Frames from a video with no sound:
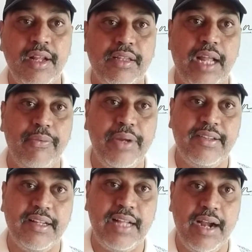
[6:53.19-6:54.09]
then we
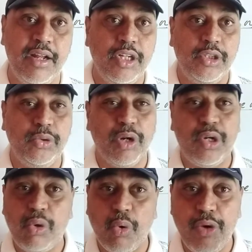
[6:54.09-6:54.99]
say that your
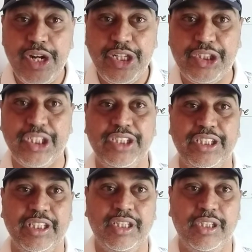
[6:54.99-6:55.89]
tone is
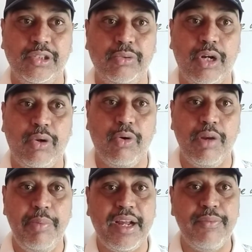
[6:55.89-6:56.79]
changing. Your tone
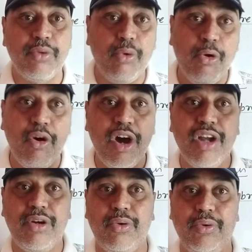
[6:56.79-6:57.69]
becomes
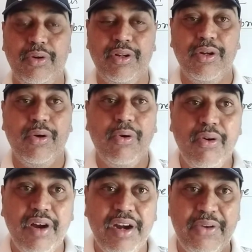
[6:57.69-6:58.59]
overtone.
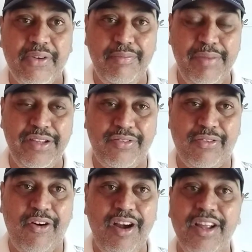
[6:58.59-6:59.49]
Overtone means
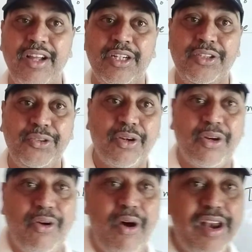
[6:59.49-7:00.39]
what? Your
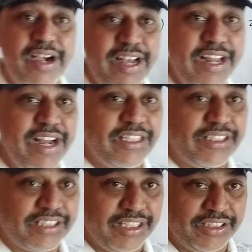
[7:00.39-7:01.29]
quality get
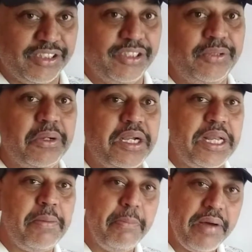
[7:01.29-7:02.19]
changed, your
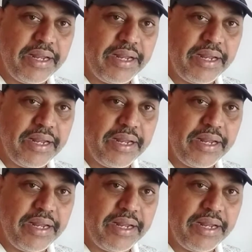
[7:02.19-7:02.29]
timbre